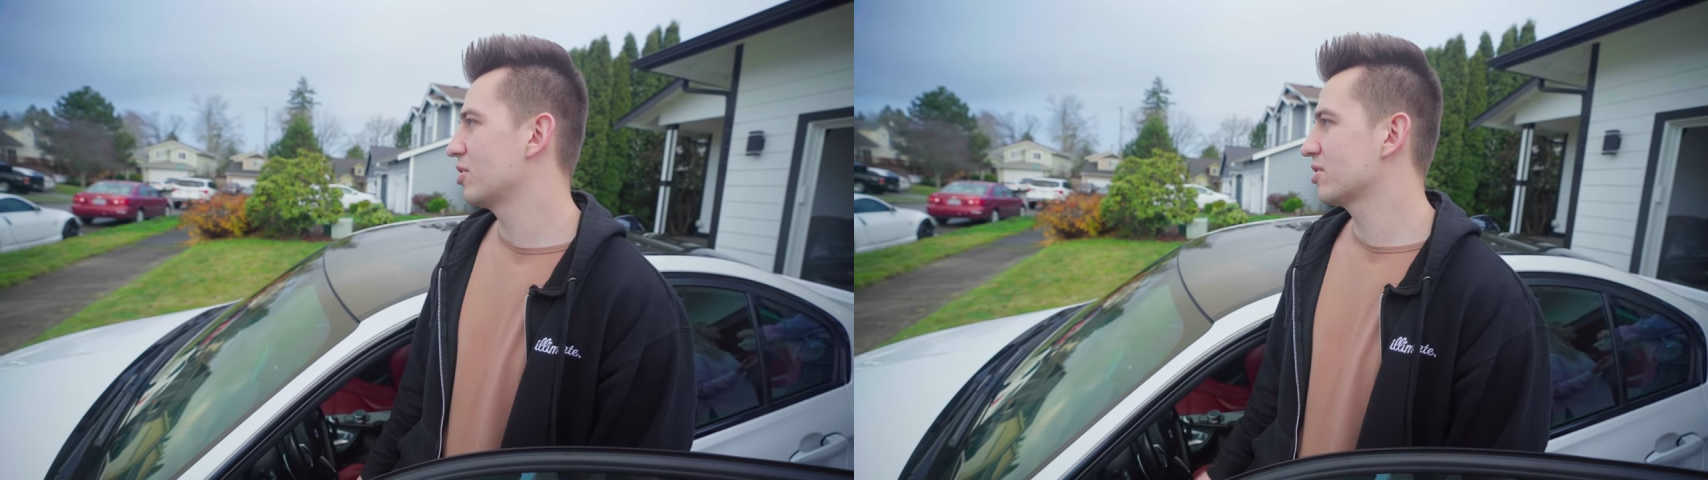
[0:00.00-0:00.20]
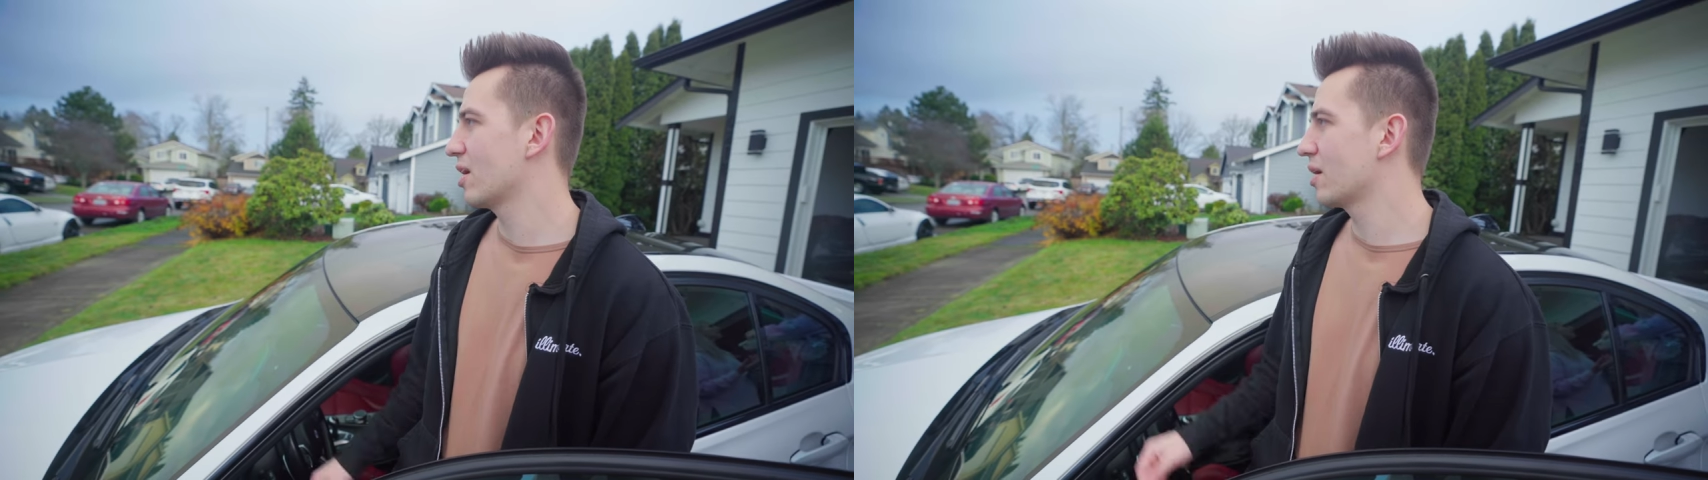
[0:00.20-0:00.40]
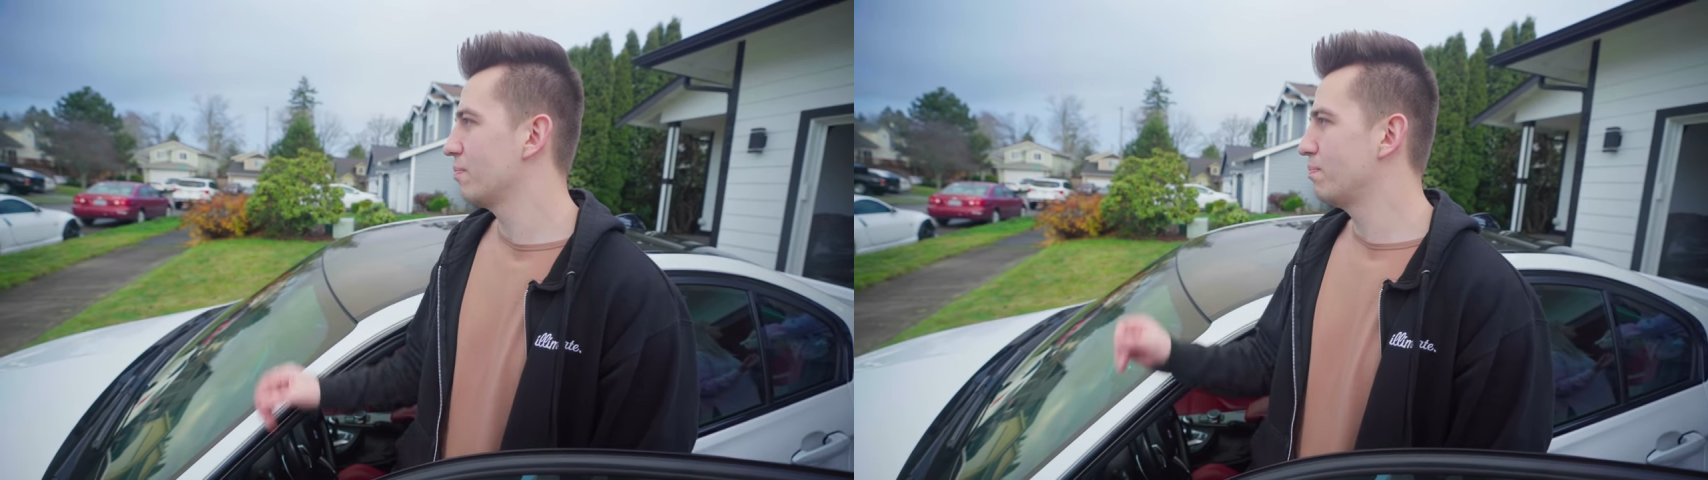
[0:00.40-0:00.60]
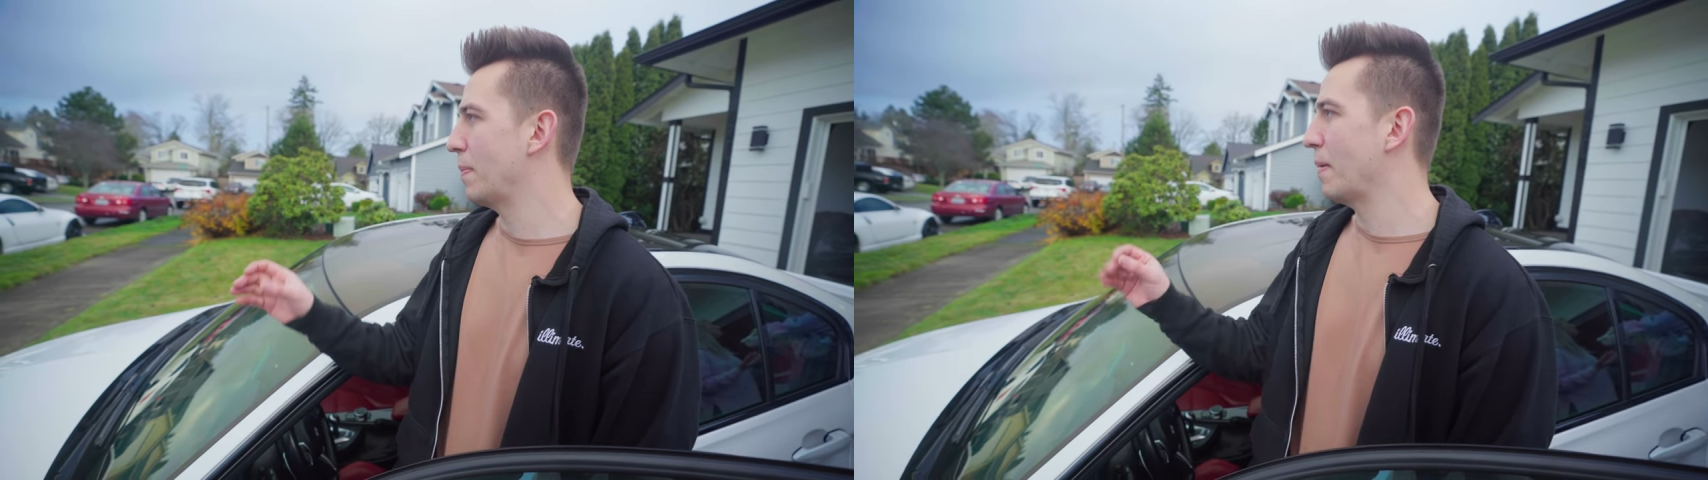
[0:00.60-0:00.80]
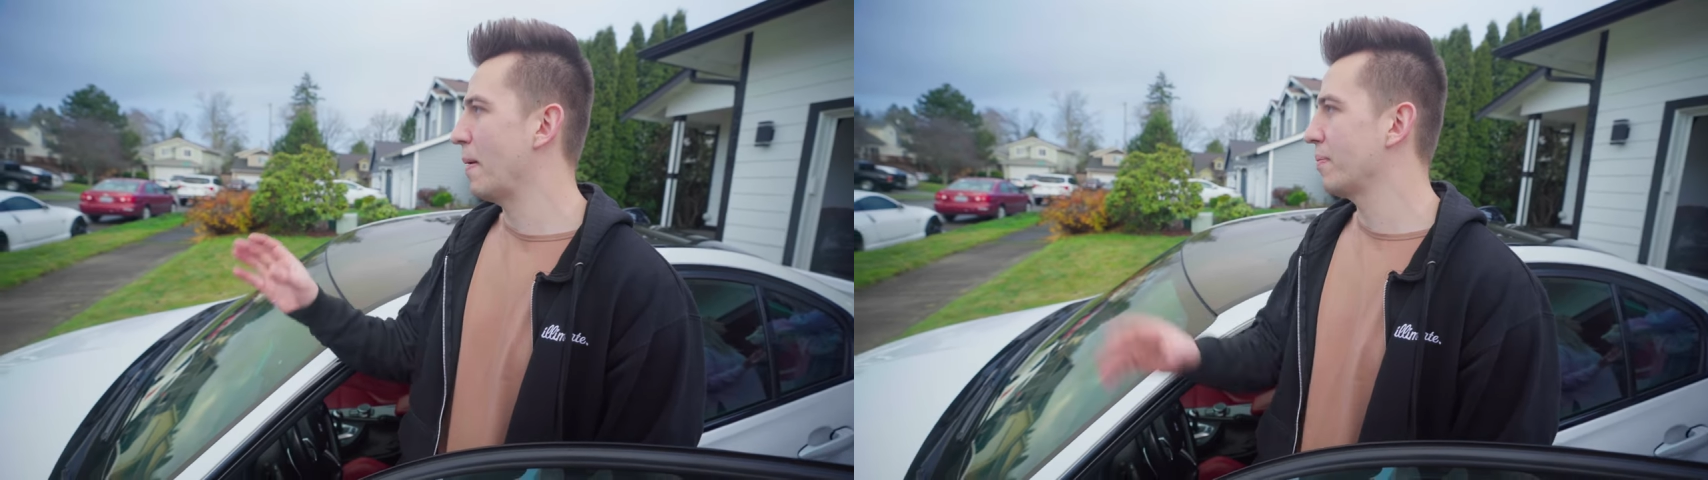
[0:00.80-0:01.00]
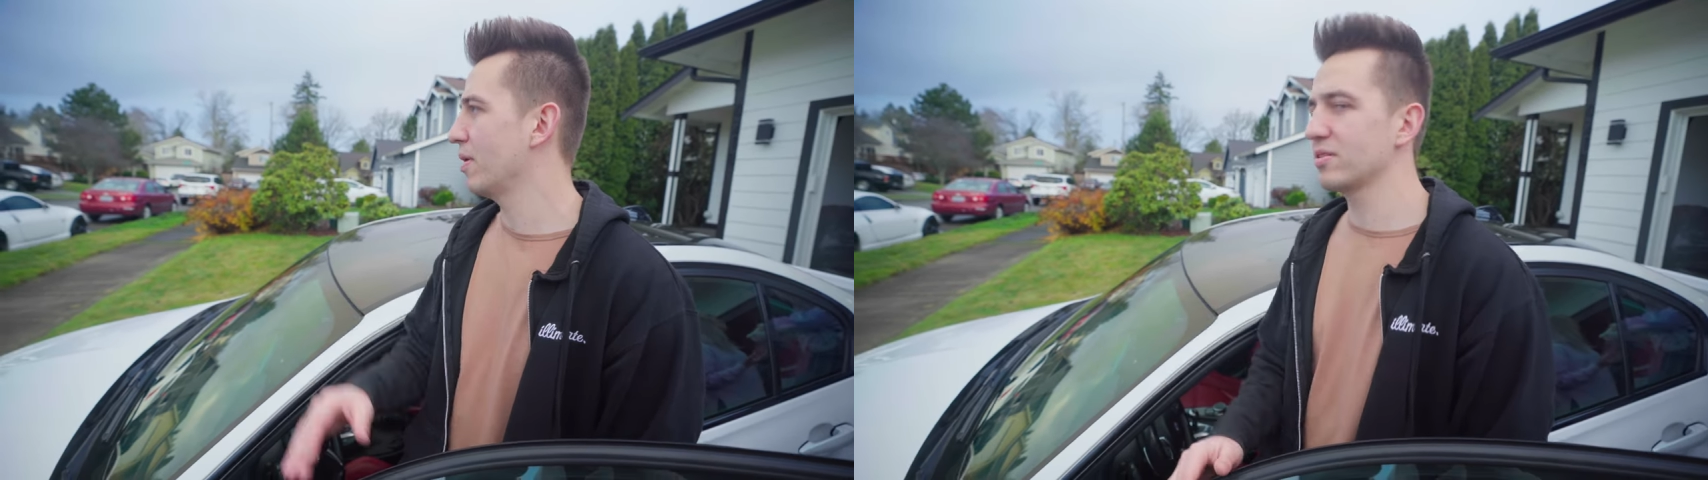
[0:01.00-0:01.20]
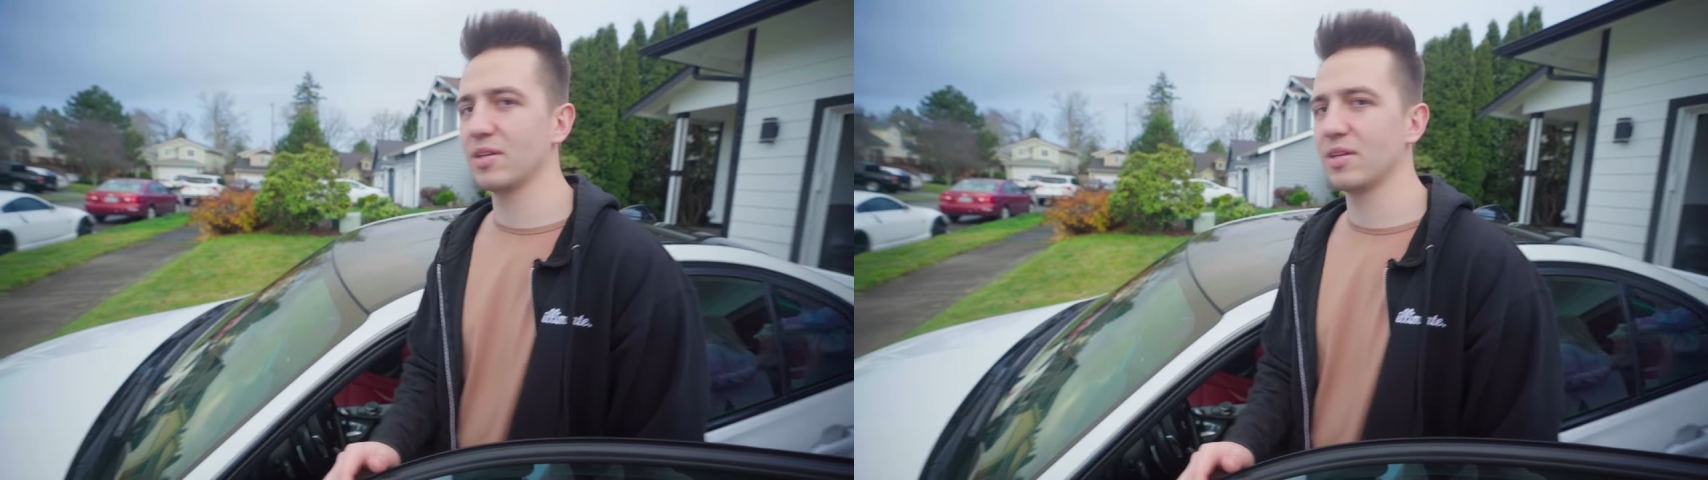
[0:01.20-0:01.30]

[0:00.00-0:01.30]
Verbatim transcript: to just like pop pop pop on